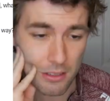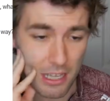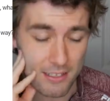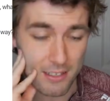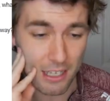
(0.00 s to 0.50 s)

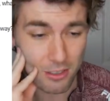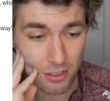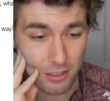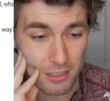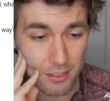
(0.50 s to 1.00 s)

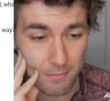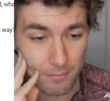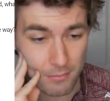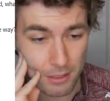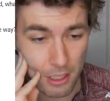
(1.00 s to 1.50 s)
existentialism.
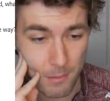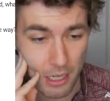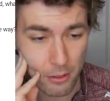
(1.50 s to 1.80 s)
I mean,